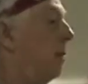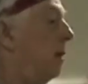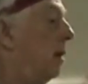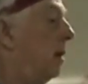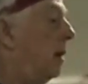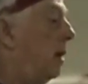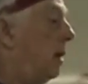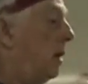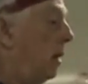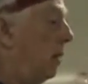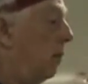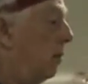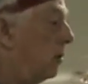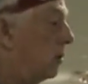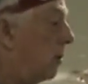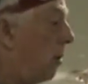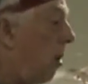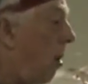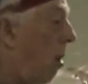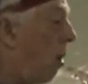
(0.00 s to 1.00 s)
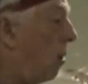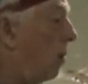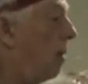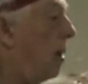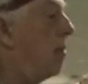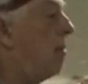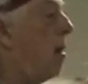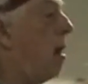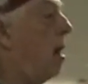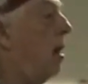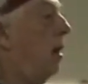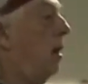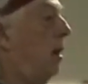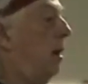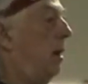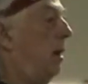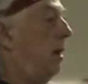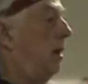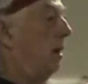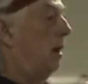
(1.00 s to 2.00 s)
to me. It was all my body.
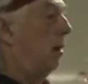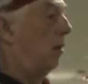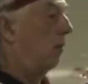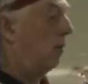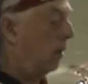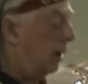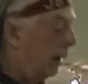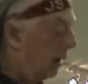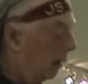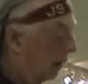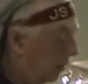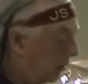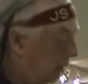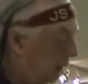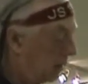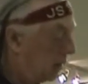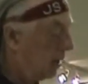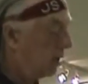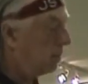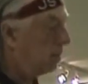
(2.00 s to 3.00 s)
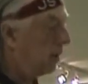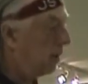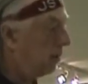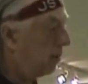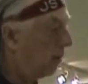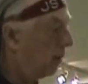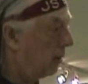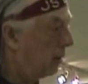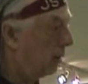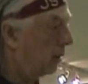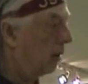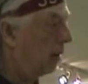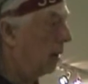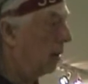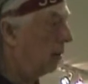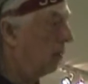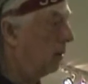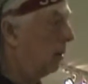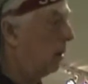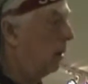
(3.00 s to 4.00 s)
When I looked at these people on the
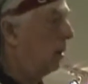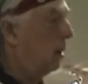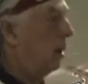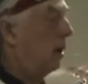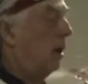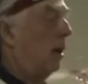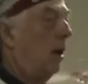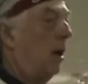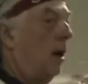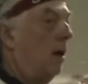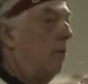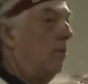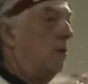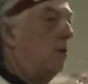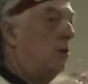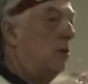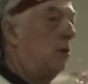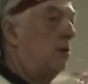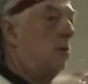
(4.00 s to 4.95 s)
ground, I was